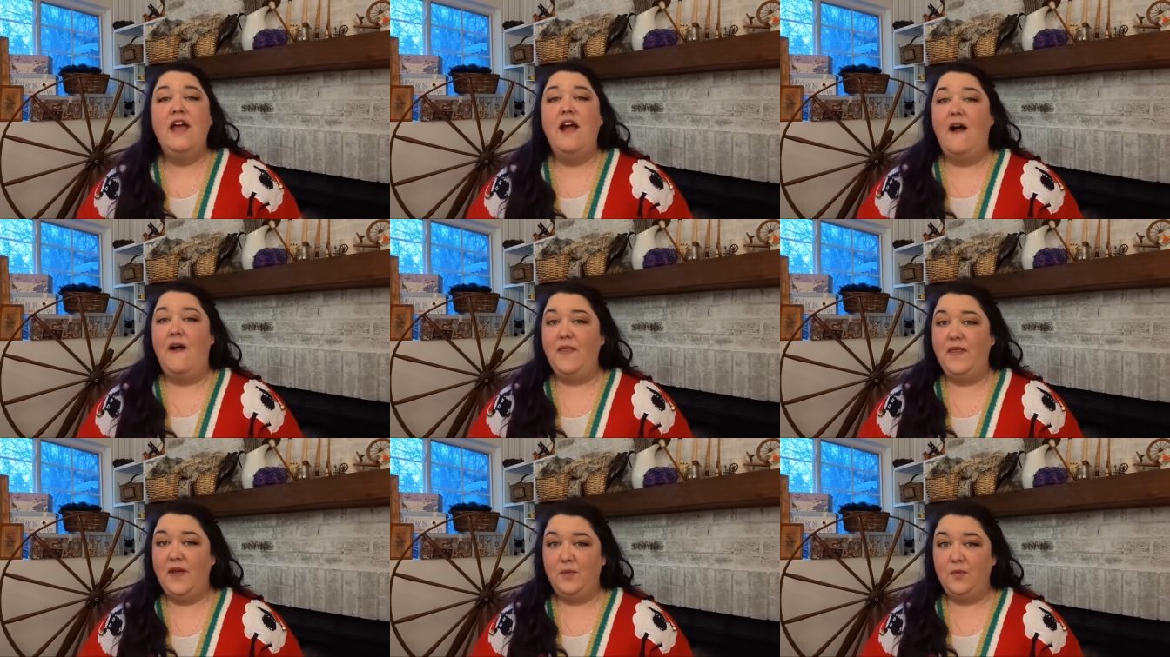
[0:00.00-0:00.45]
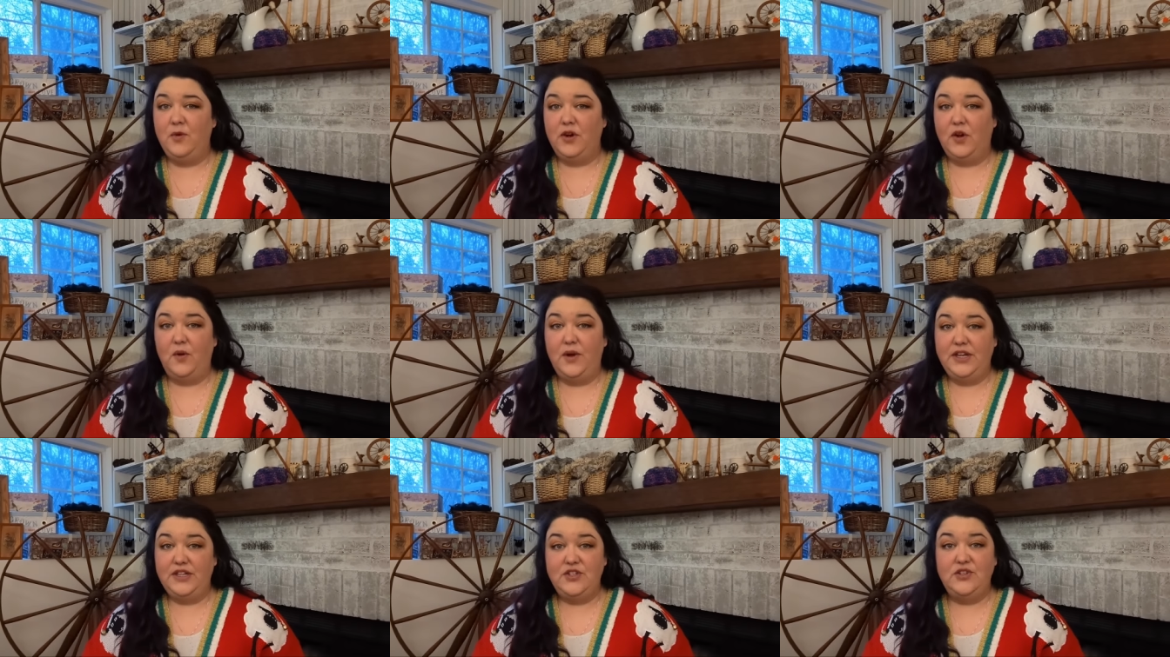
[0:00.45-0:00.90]
and then we're
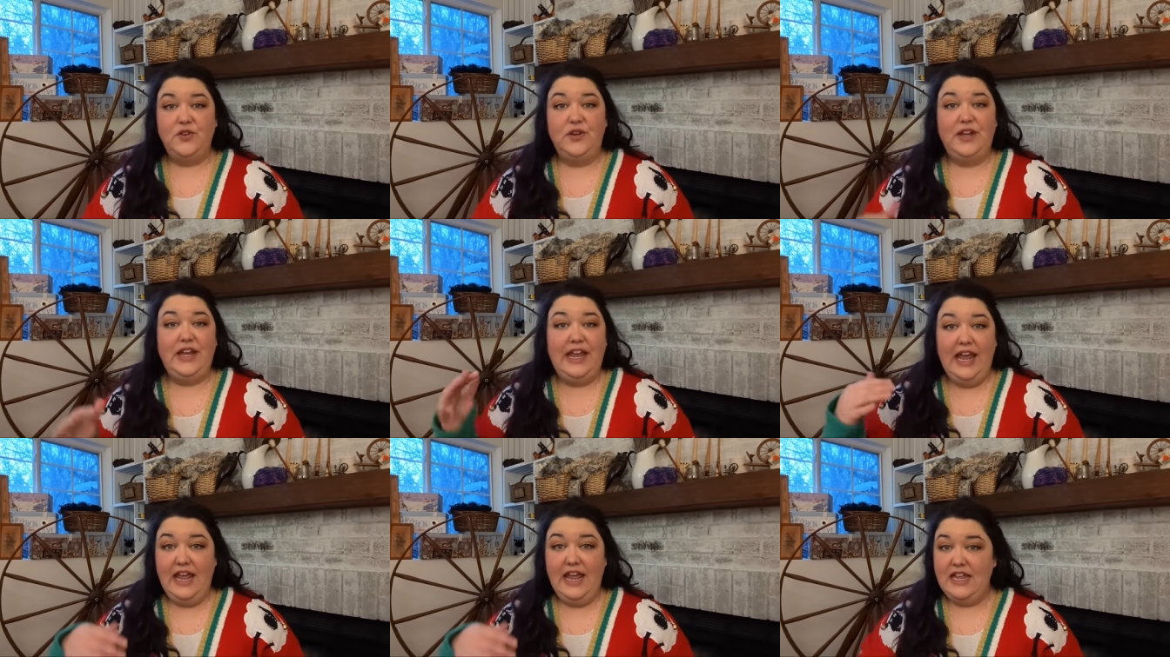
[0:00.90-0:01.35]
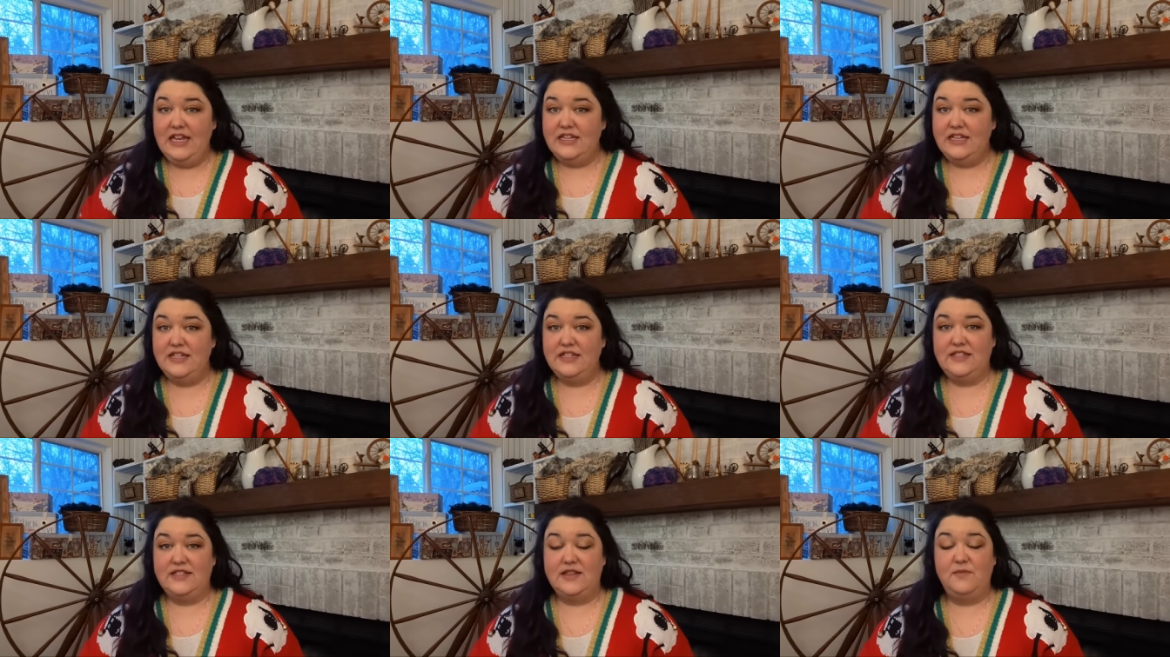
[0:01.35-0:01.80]
going to get
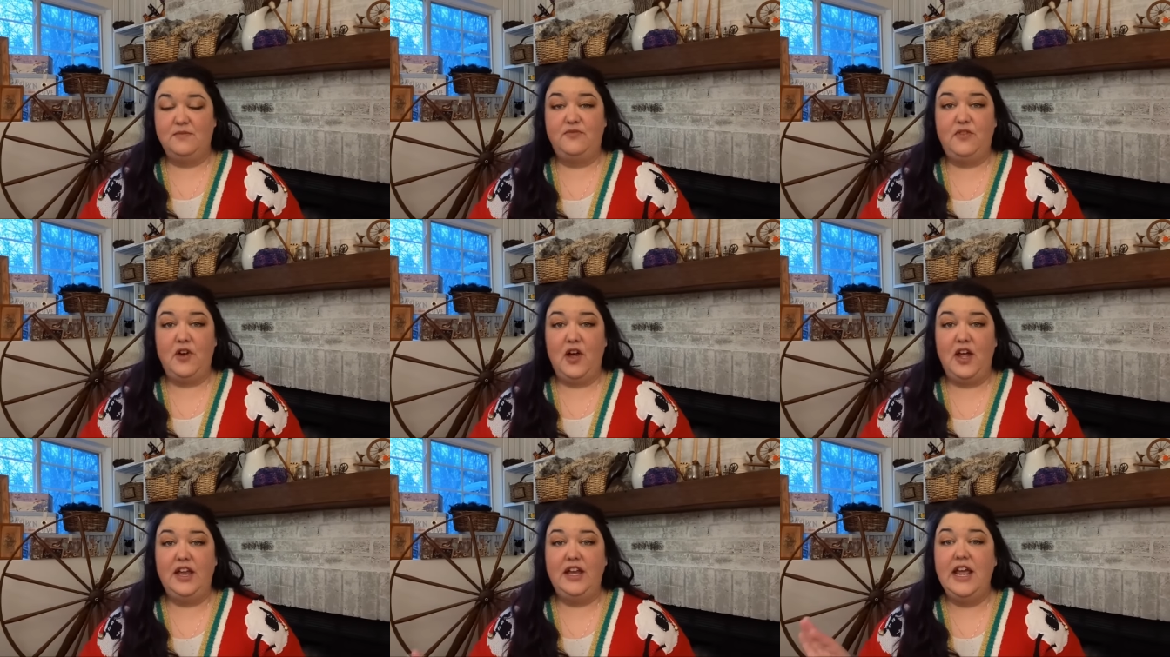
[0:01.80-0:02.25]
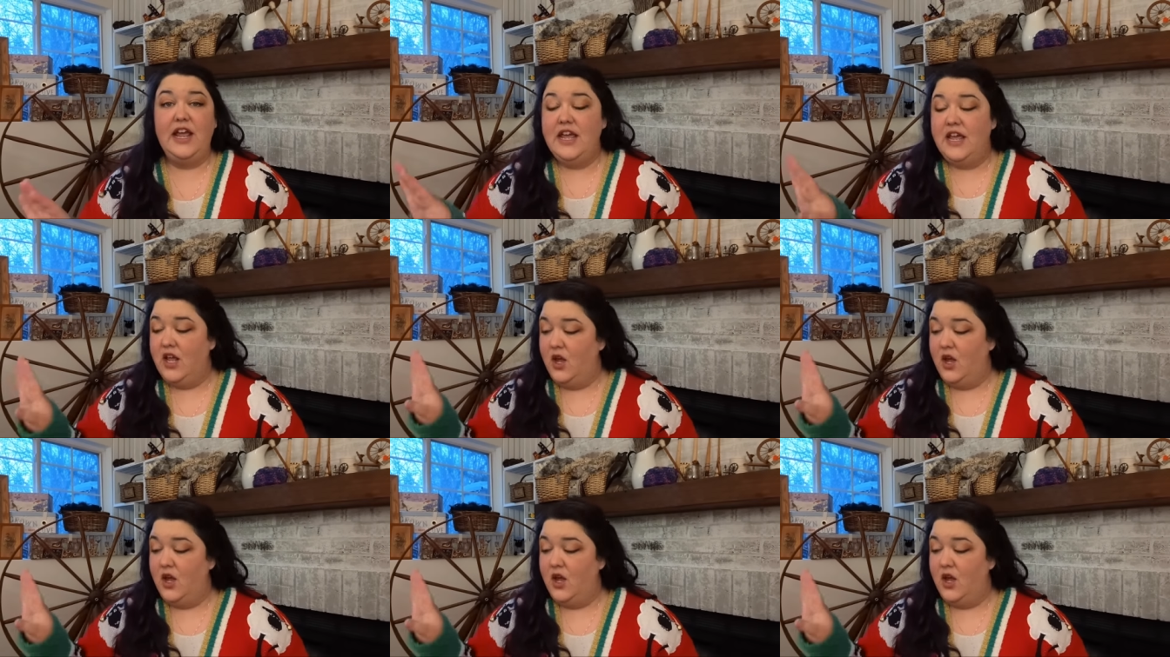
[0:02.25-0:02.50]
into some fun.